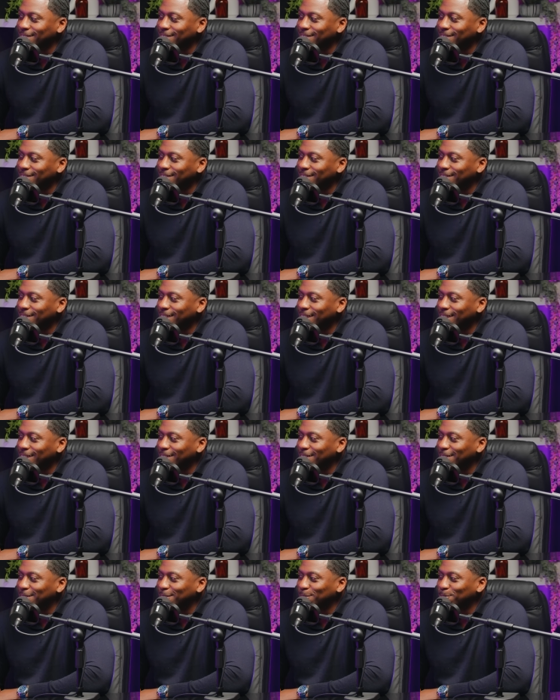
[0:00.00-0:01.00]

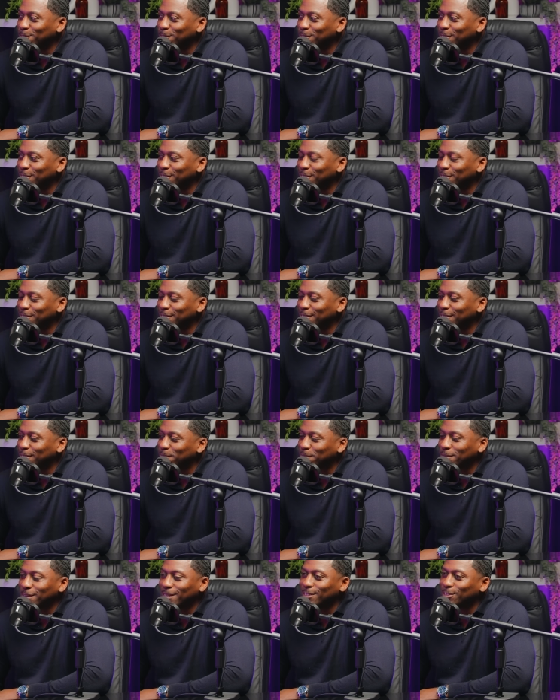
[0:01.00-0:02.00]
today, there's
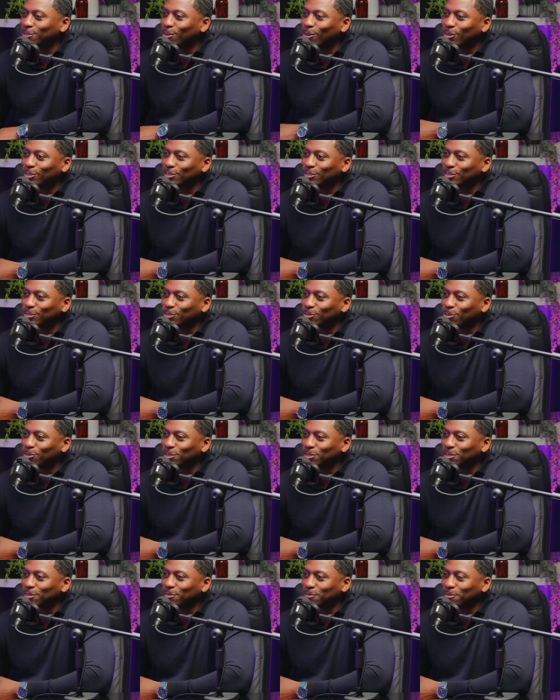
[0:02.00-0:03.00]
all
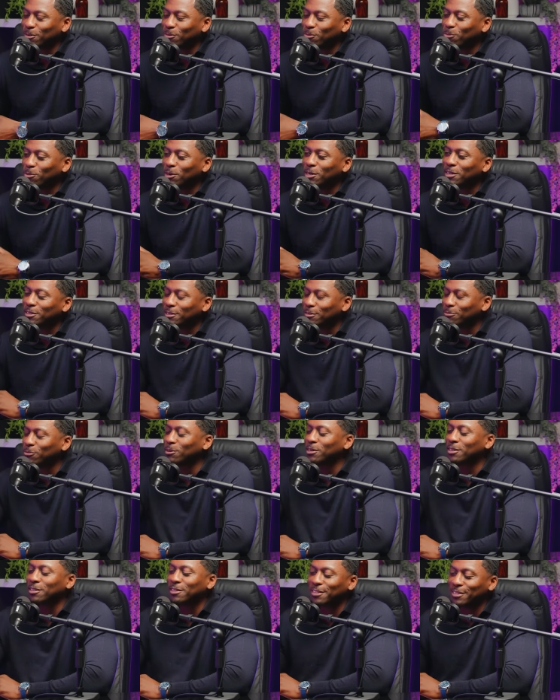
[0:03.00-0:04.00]
sorts of, one
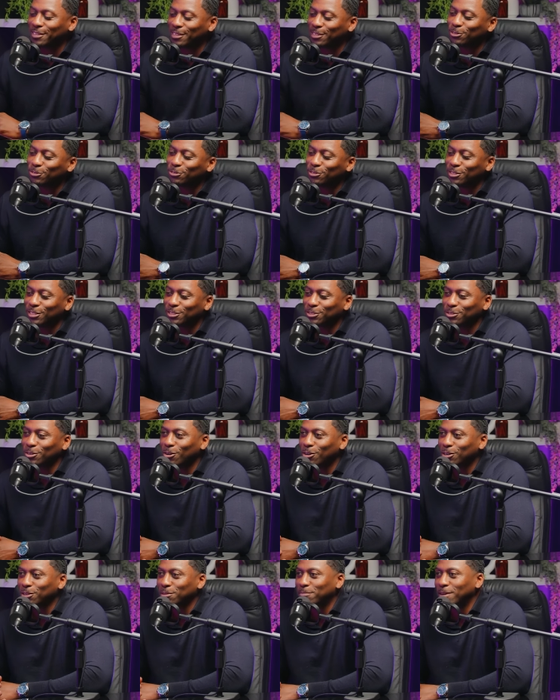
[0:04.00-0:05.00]
of the things you just
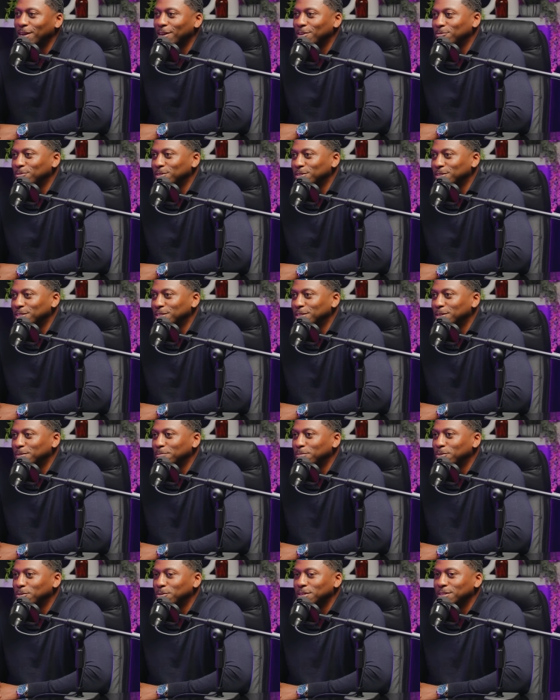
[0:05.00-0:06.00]
talked about was the
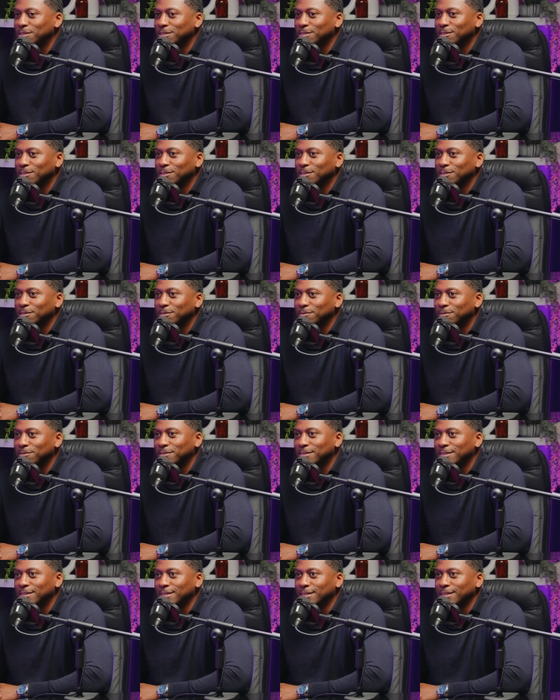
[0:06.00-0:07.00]
importance of
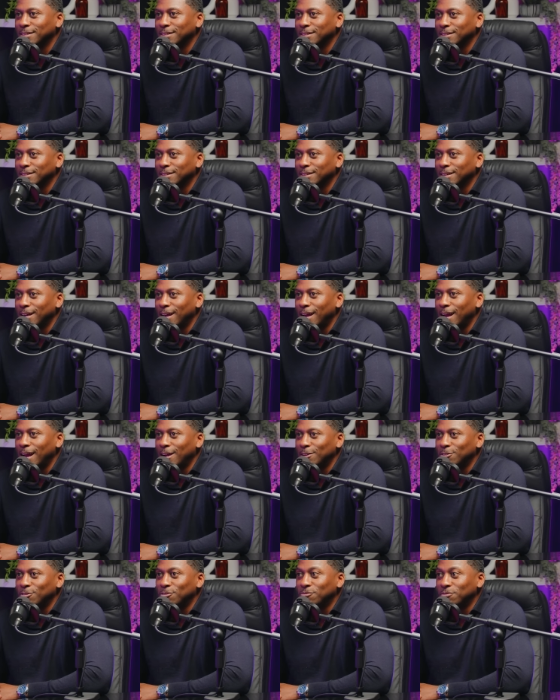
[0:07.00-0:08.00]

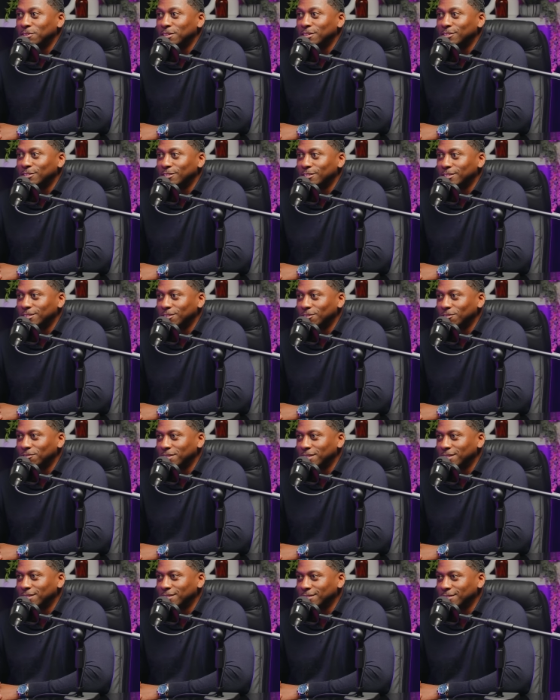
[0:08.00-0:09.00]
how you feed yourself
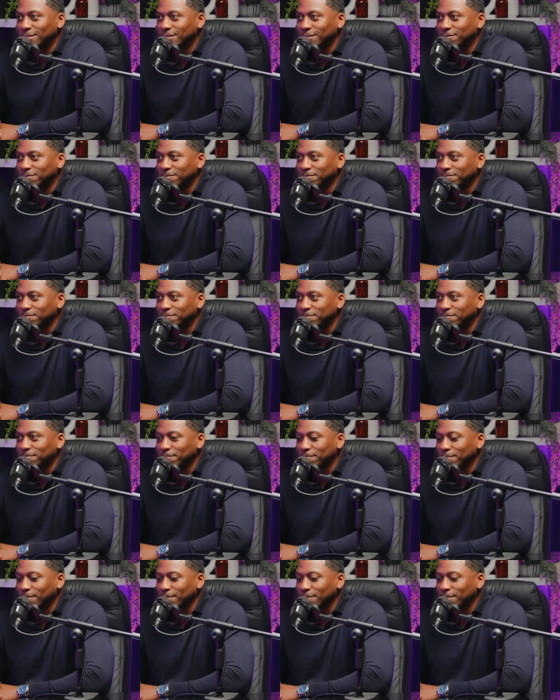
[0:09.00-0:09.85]
energy. Mm.